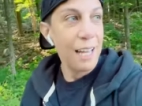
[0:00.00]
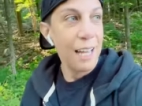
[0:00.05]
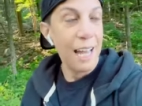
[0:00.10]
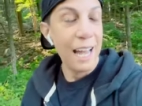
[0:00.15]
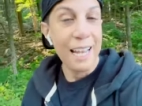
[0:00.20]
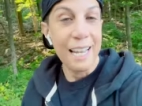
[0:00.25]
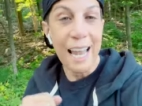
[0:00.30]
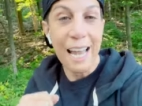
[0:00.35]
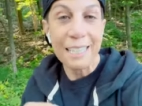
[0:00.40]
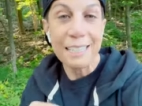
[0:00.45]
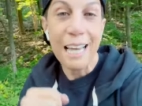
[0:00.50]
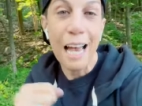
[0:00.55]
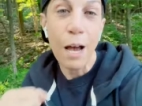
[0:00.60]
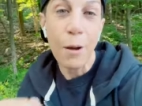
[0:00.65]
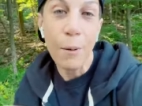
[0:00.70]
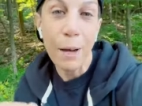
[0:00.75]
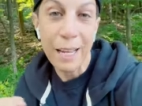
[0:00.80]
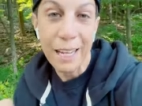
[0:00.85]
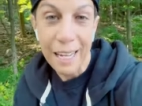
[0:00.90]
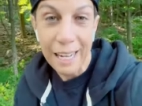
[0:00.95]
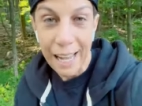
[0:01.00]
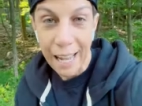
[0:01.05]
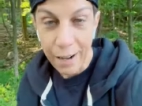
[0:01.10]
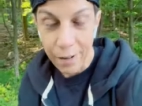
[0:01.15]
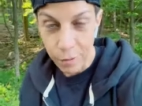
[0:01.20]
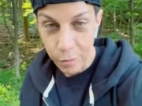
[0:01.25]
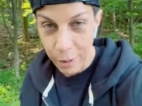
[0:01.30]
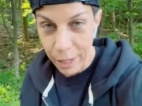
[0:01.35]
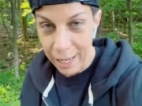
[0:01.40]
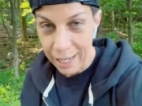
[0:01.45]
and that's how I get out
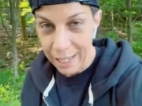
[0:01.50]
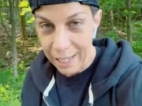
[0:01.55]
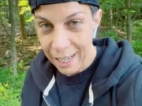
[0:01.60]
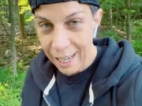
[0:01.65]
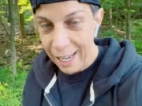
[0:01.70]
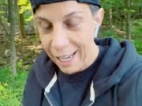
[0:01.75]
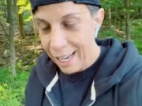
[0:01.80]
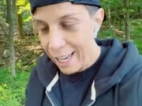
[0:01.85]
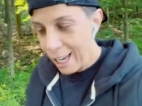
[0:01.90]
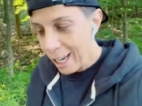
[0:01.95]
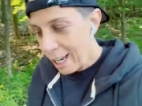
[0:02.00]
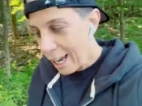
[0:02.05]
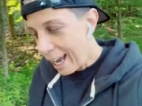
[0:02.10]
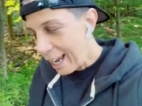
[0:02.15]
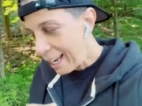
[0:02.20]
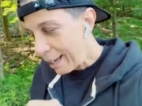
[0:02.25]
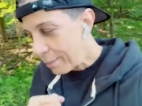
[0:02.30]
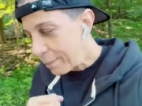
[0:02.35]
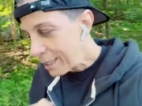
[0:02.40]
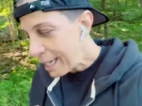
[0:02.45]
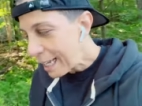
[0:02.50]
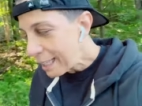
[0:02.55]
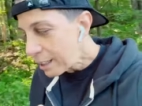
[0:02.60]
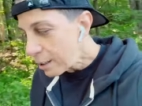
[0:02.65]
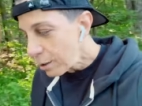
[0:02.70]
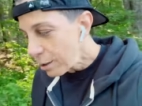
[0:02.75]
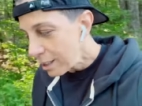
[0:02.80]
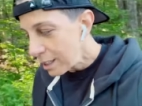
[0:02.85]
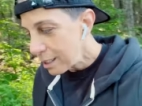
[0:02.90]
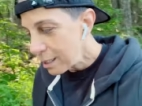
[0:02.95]
of bed. And I'm telling
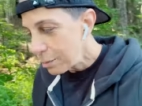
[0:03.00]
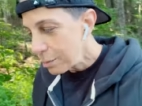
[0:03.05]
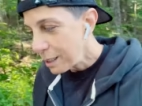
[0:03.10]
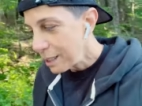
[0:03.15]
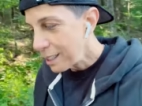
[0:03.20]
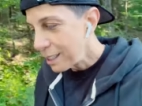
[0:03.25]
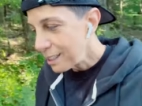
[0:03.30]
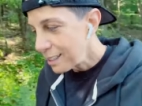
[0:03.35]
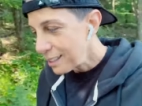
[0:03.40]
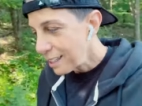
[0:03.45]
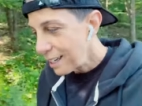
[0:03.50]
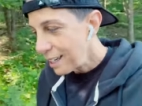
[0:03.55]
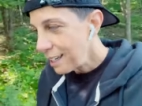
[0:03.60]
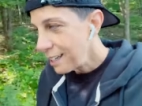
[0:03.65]
you this because